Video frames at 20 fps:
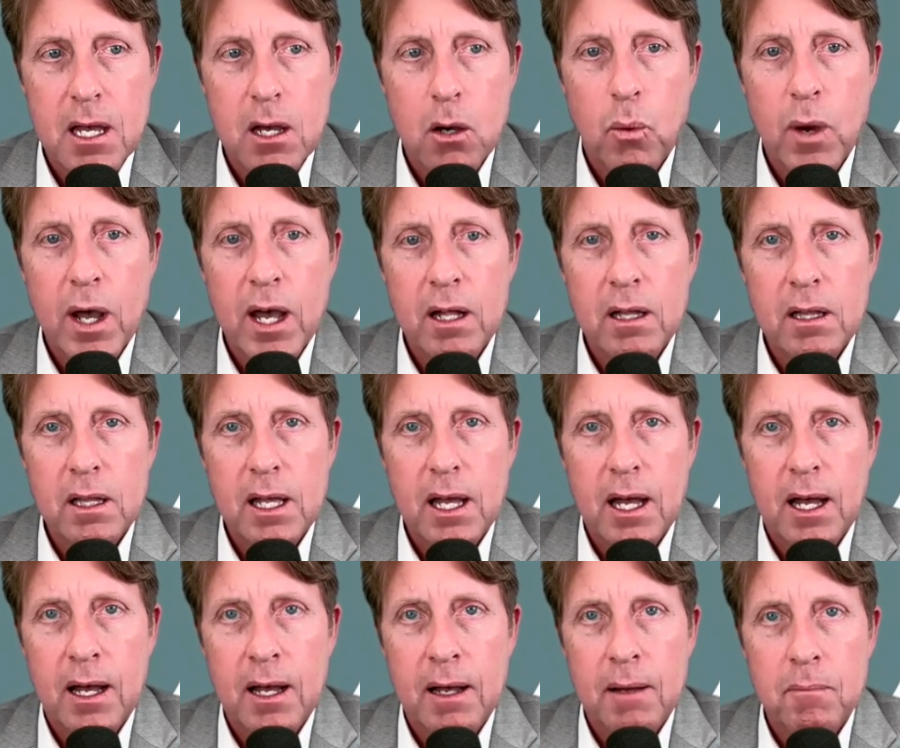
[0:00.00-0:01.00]
Well,
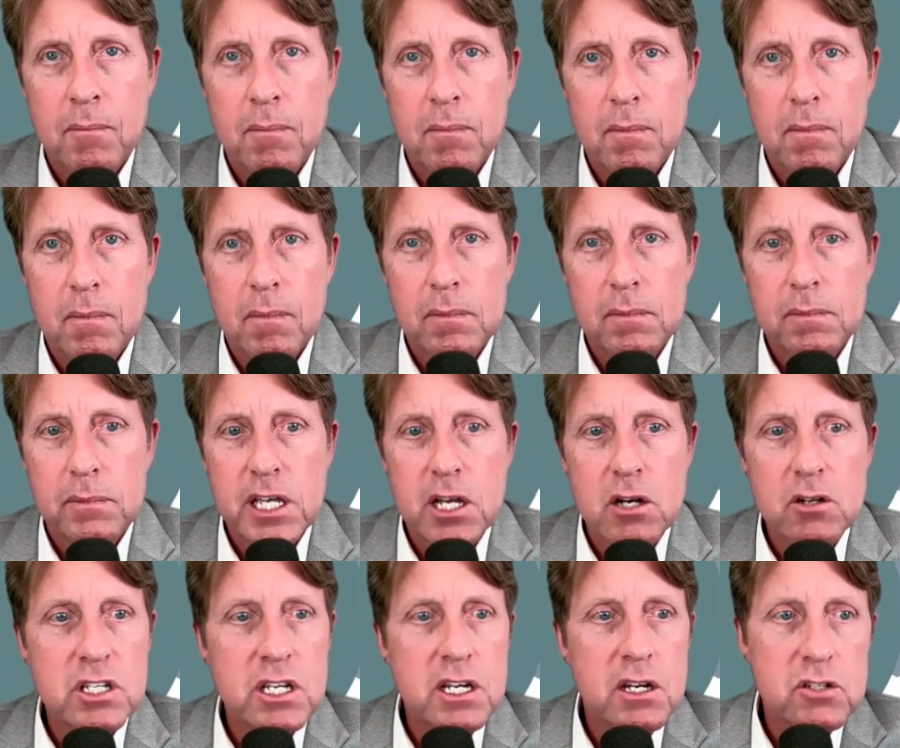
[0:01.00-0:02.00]

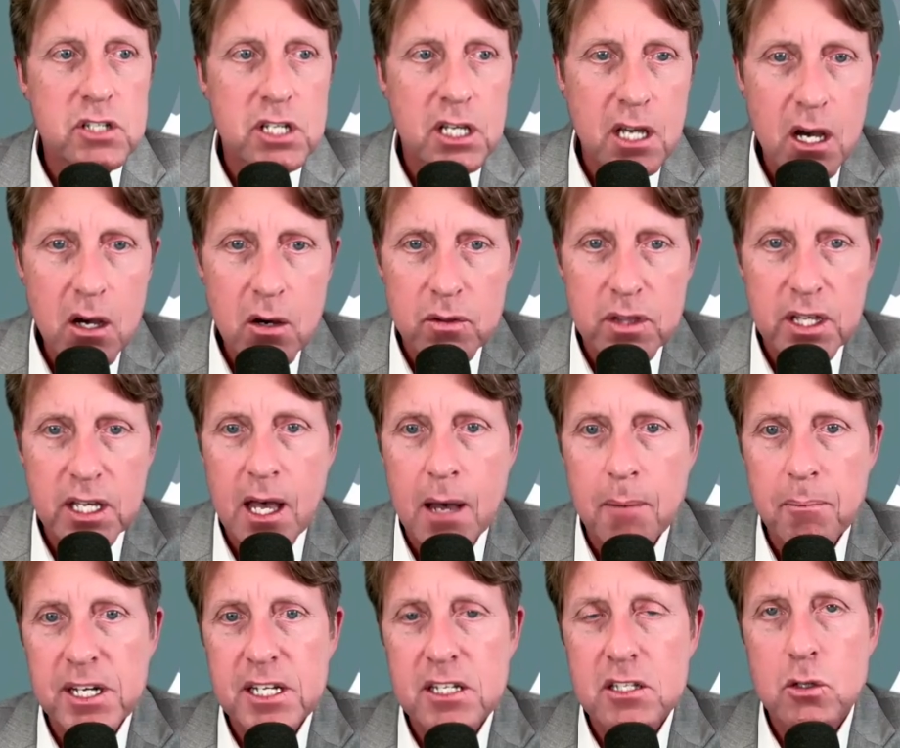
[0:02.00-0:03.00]
years and years ago, the
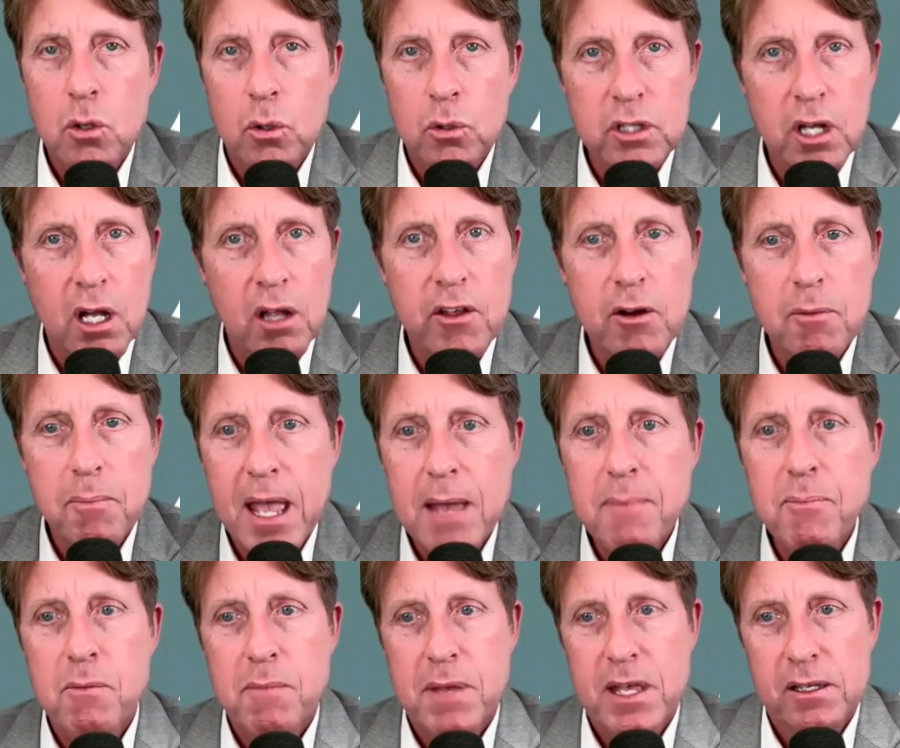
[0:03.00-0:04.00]
company sold all their
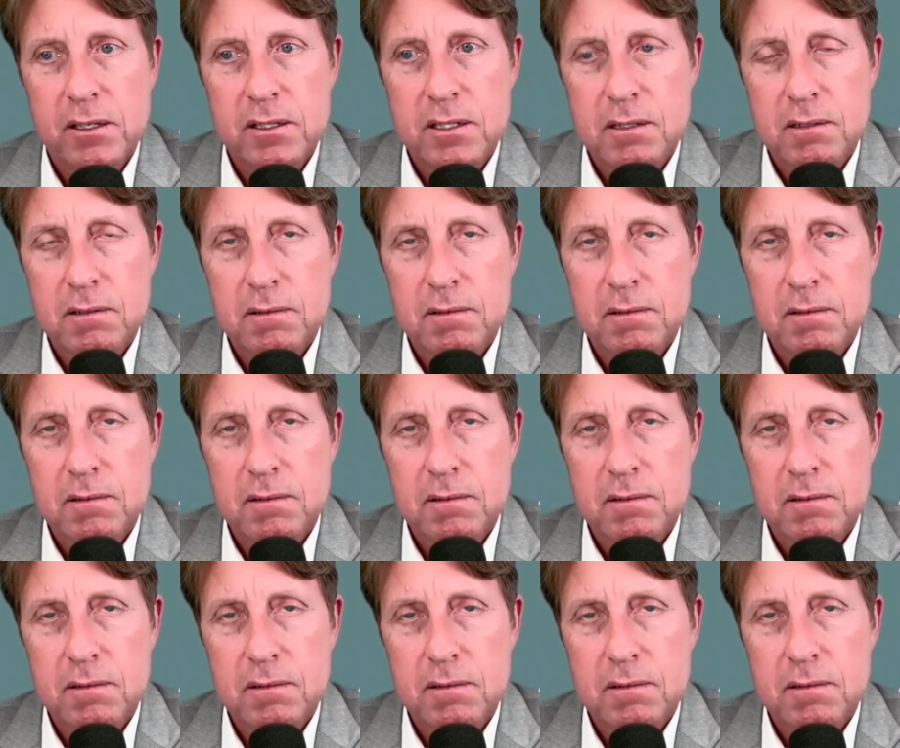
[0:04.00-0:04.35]
paper mills,